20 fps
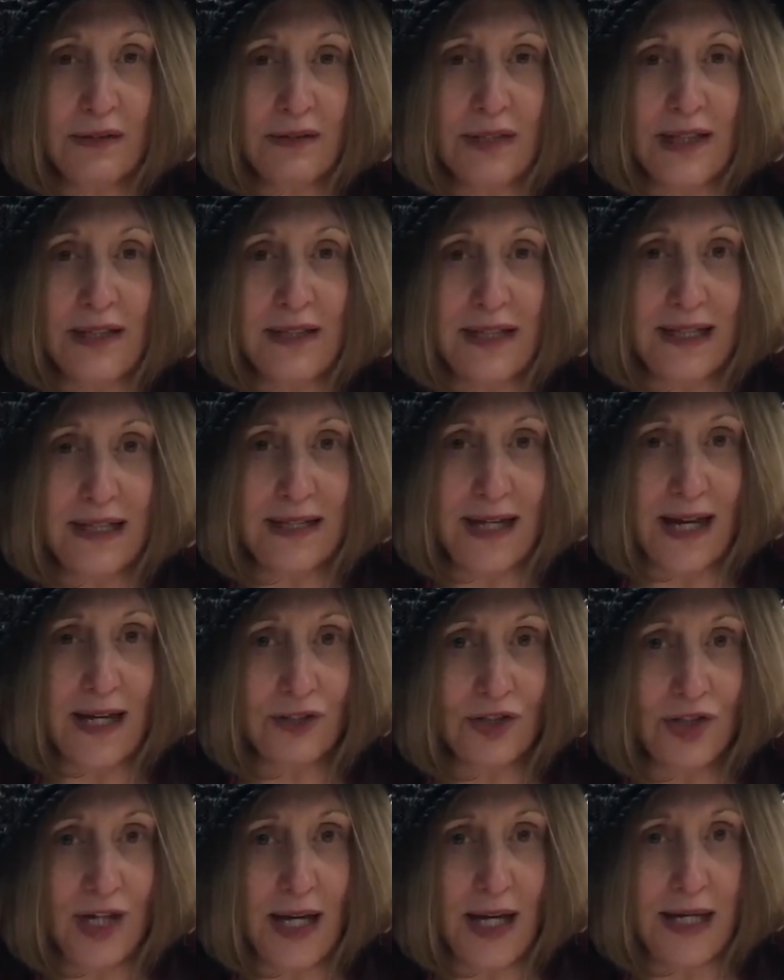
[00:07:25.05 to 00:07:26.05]
Lily
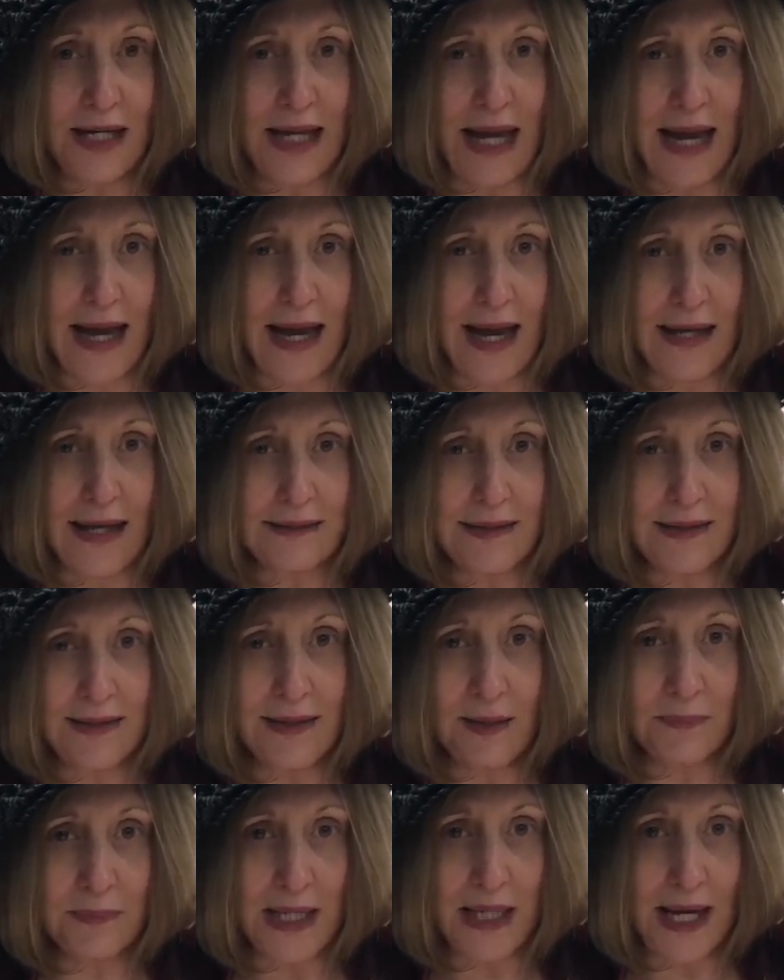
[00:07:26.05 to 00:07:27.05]
Dache hat
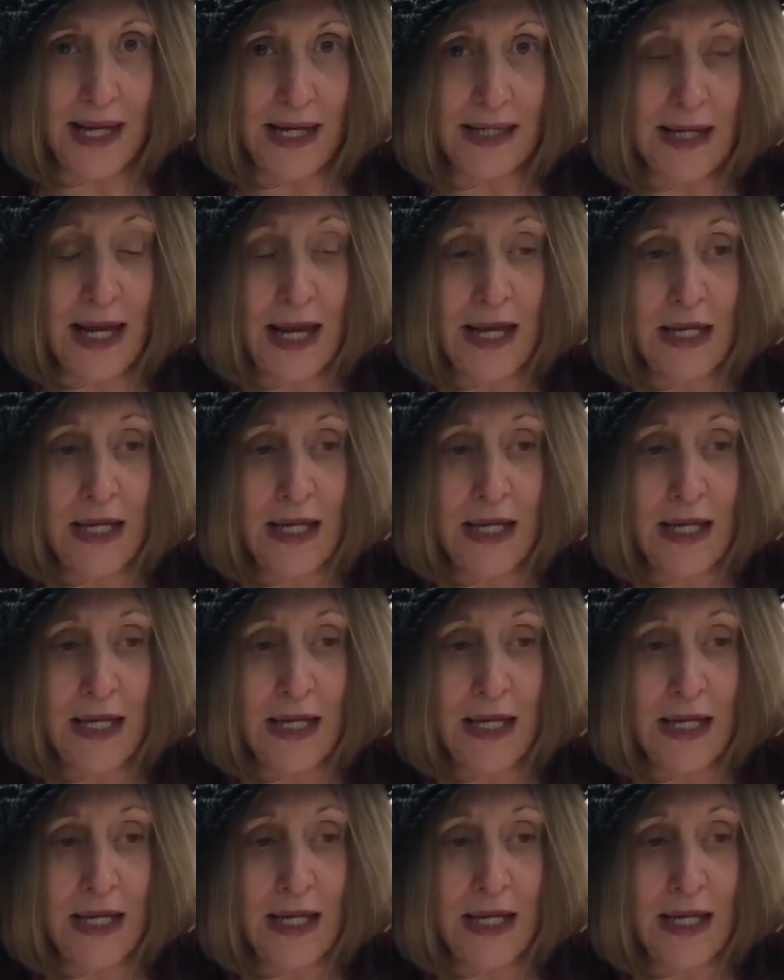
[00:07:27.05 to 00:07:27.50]
someday.